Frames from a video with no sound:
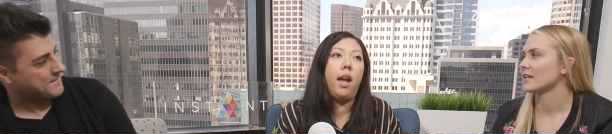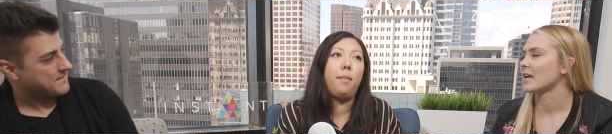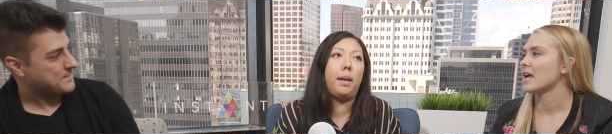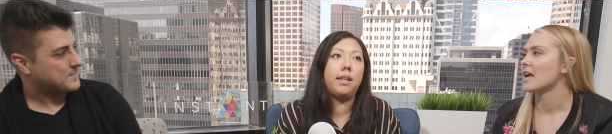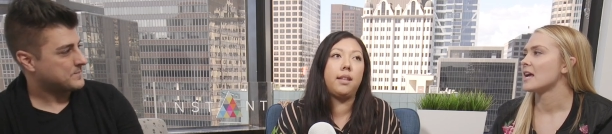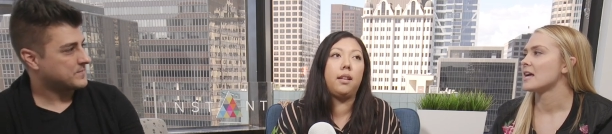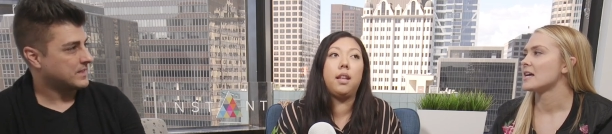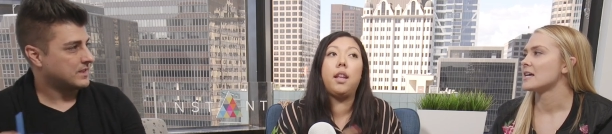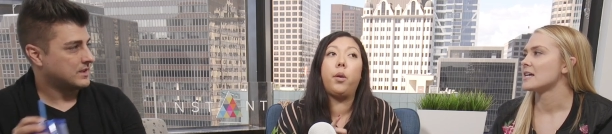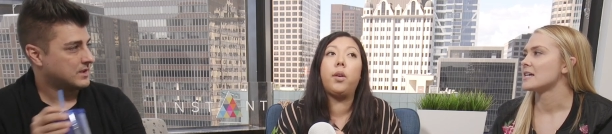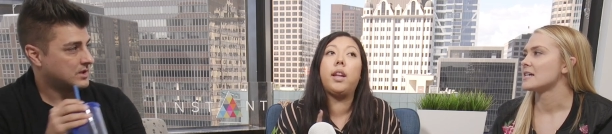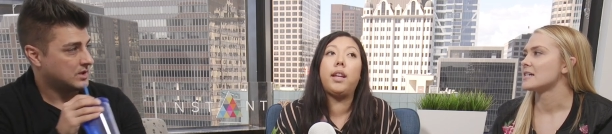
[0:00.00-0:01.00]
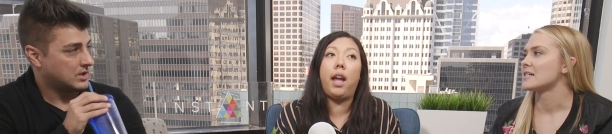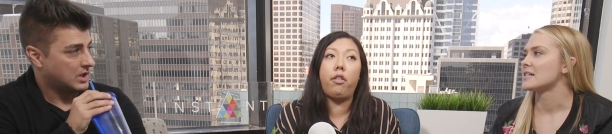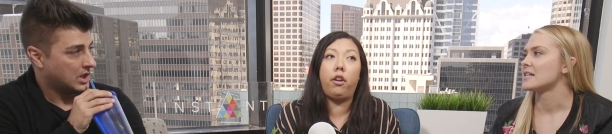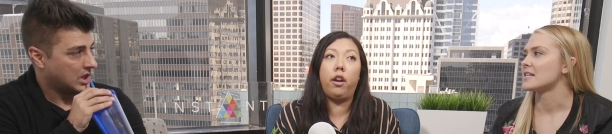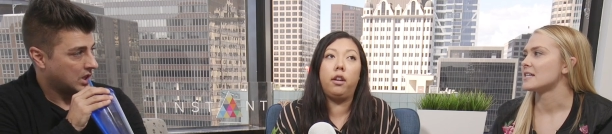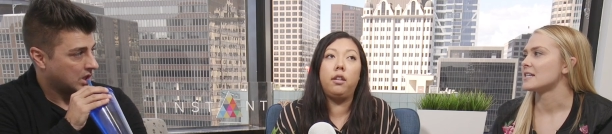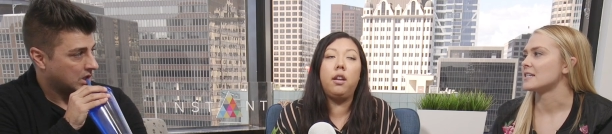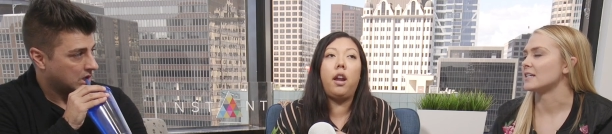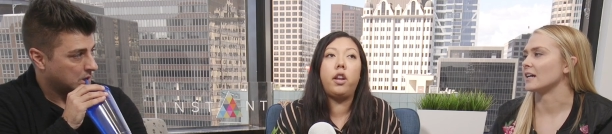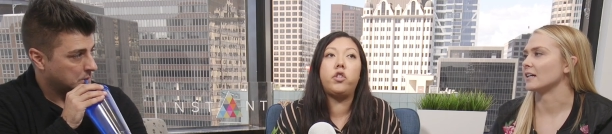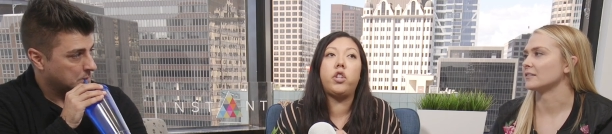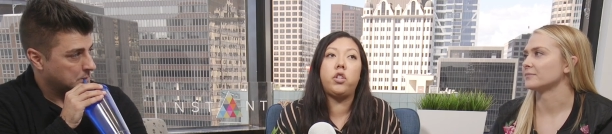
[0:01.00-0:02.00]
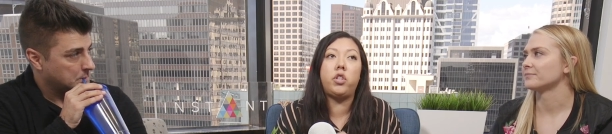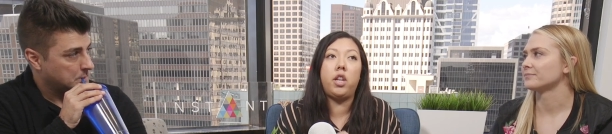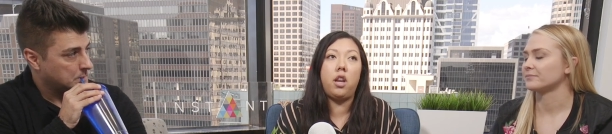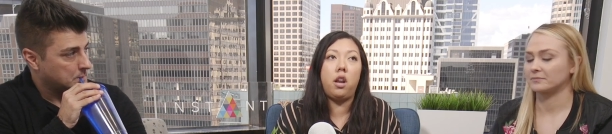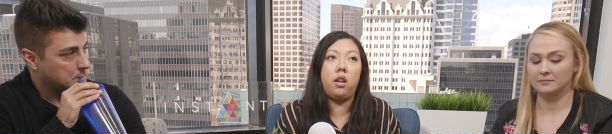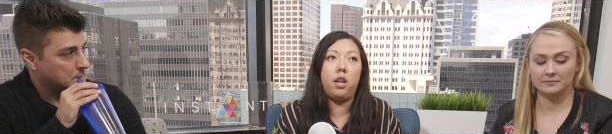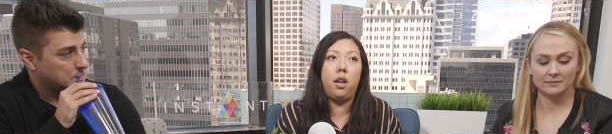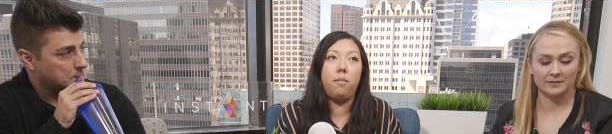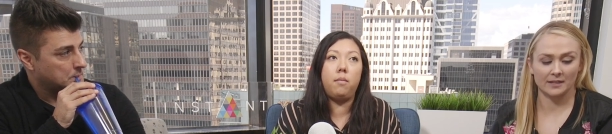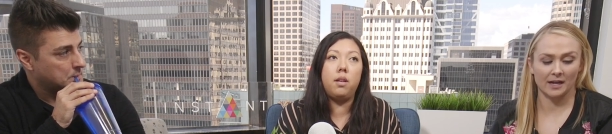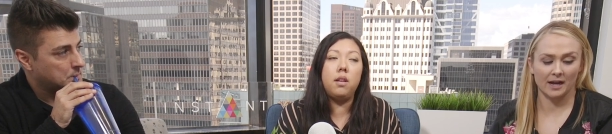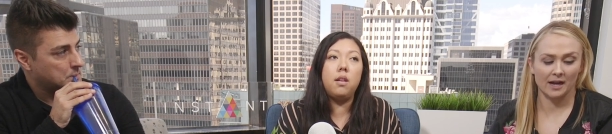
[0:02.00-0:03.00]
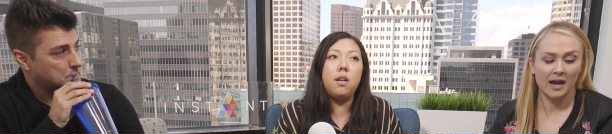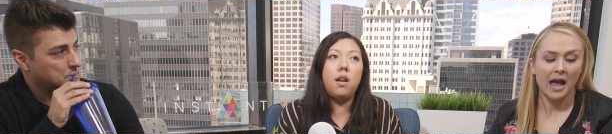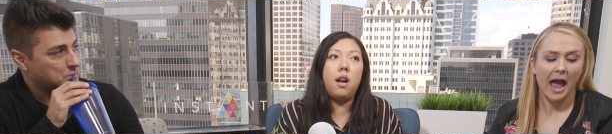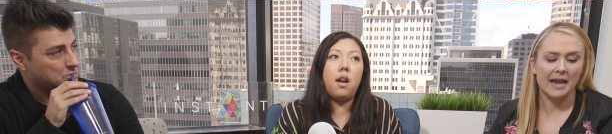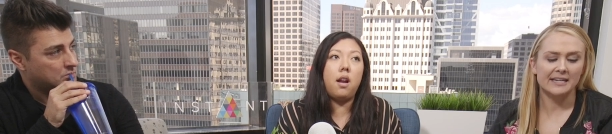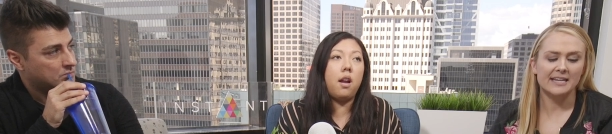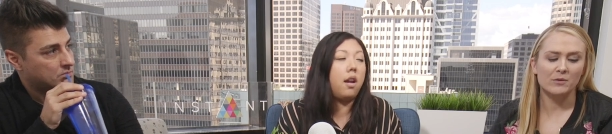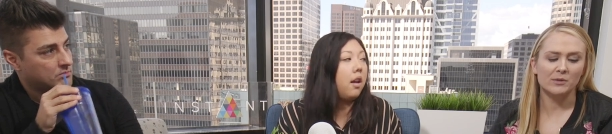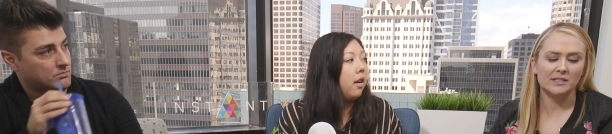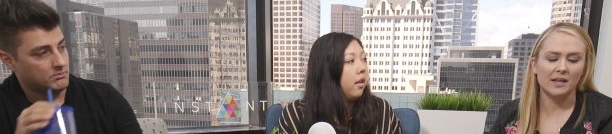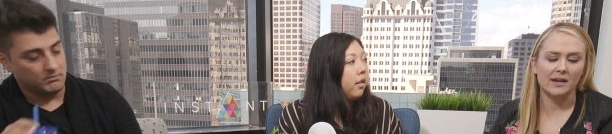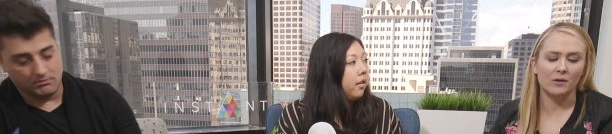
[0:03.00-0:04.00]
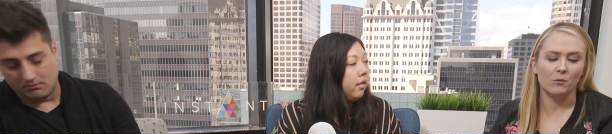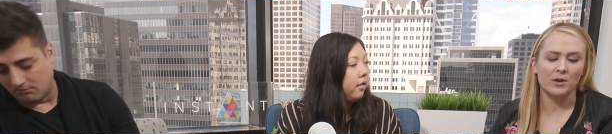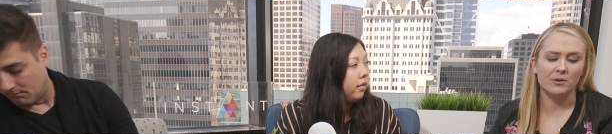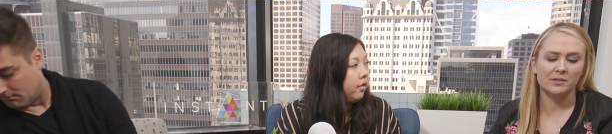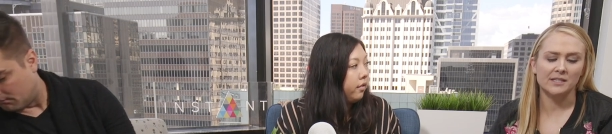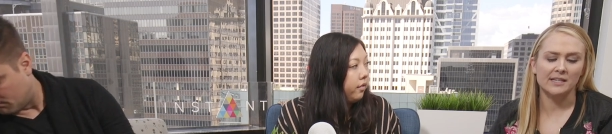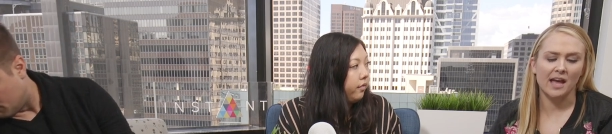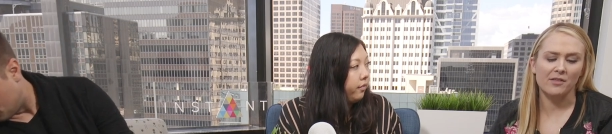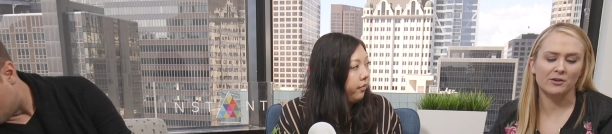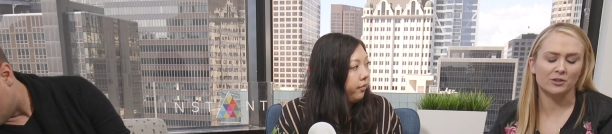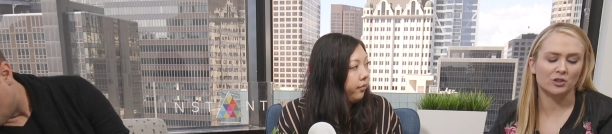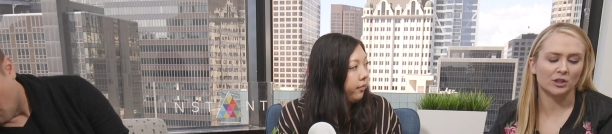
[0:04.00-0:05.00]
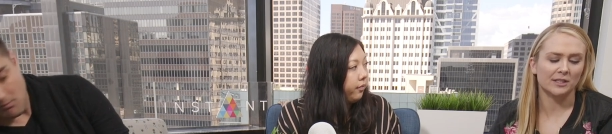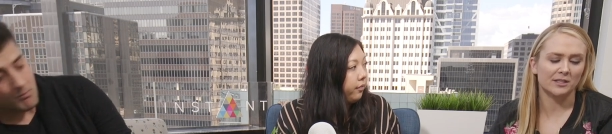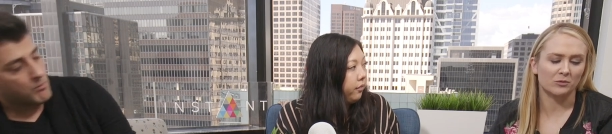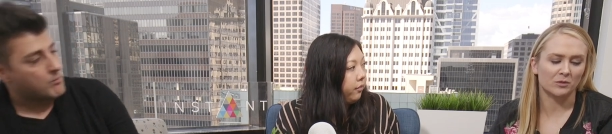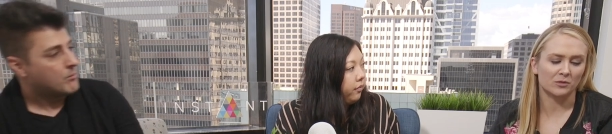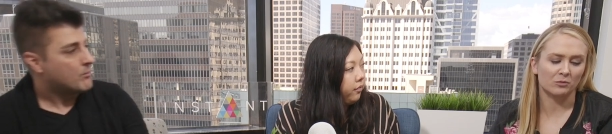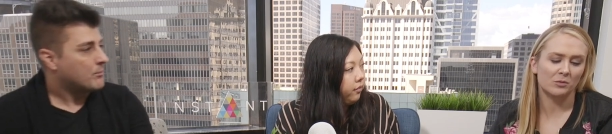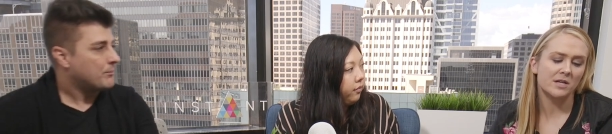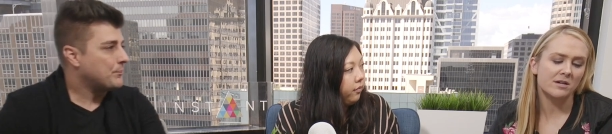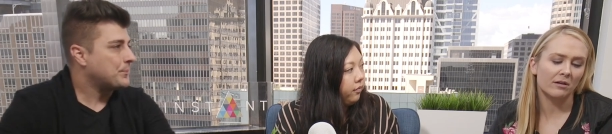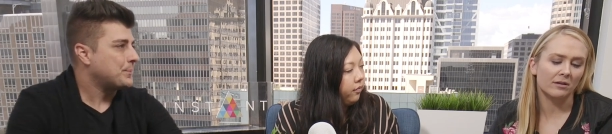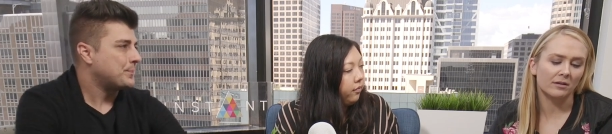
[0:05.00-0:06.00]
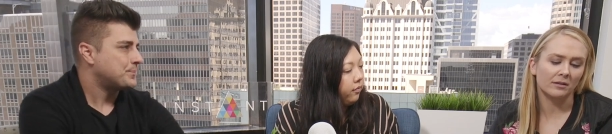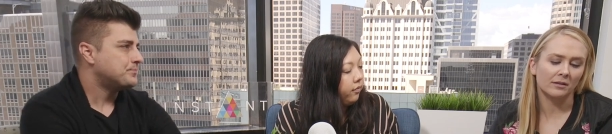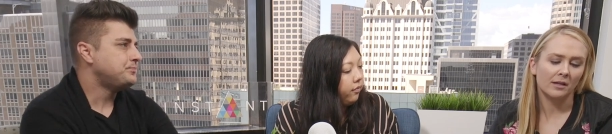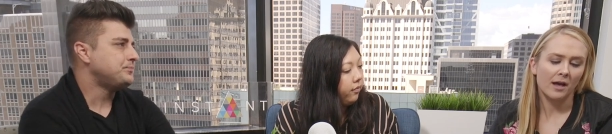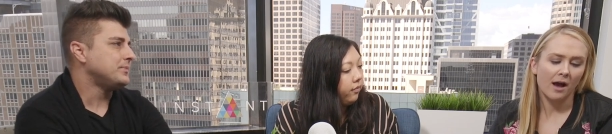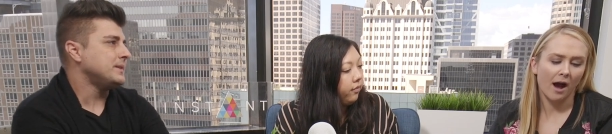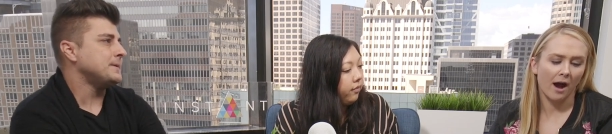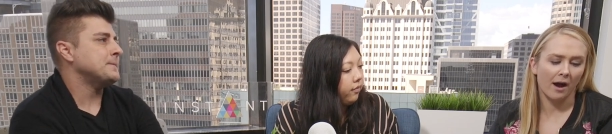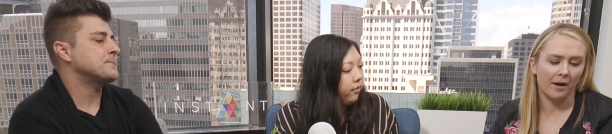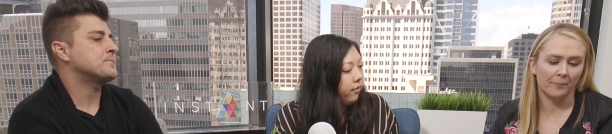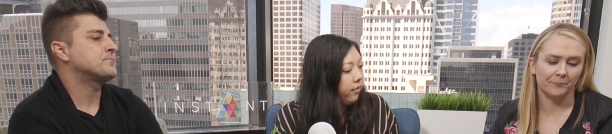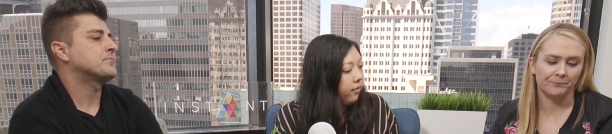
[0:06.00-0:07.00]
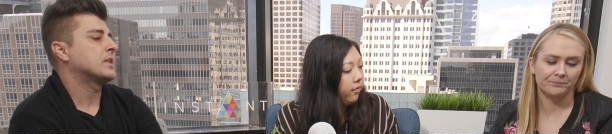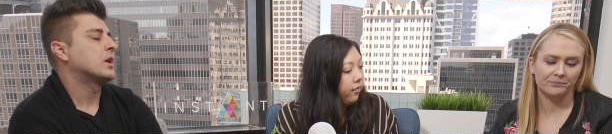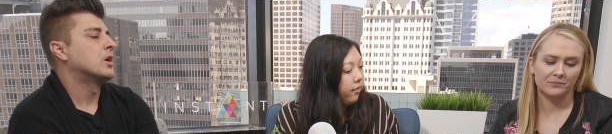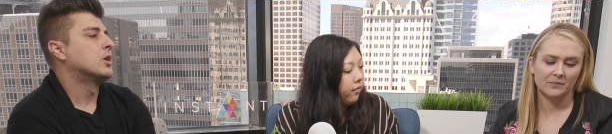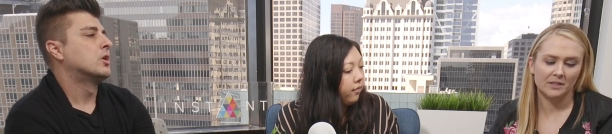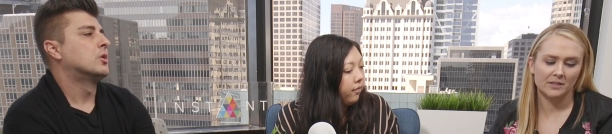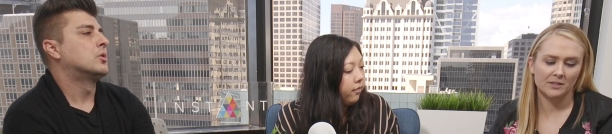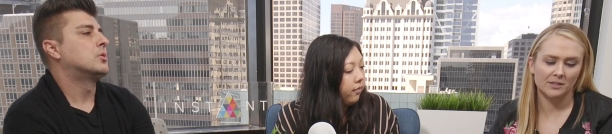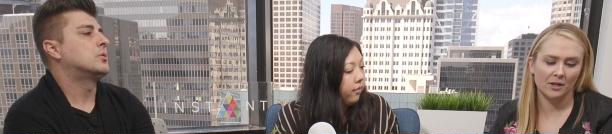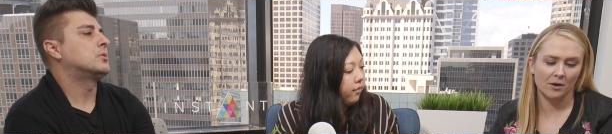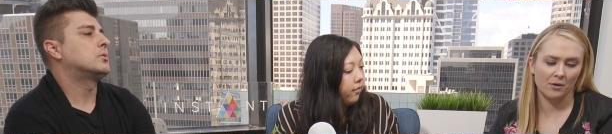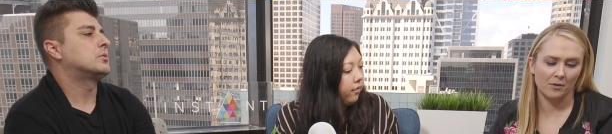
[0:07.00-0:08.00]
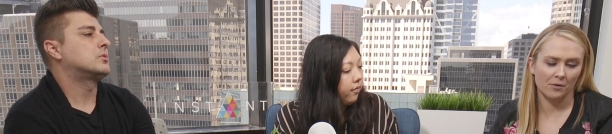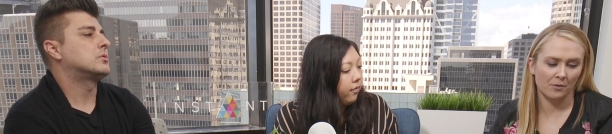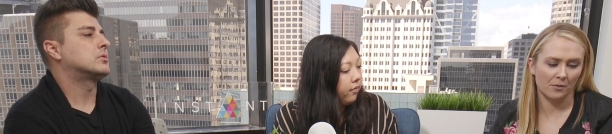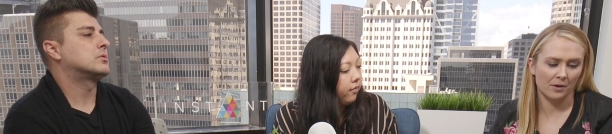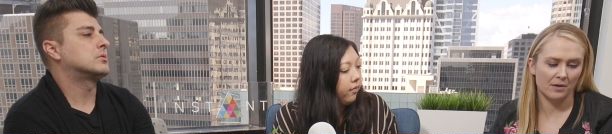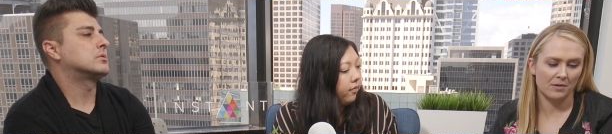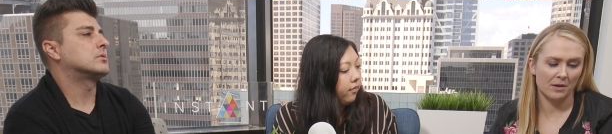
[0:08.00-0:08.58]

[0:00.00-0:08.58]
Speaker 1: that basically they were together yeah. and she cheated on him.
Speaker 2: Yeah, and he was like, "We were together. Jalissa was real." Um, so,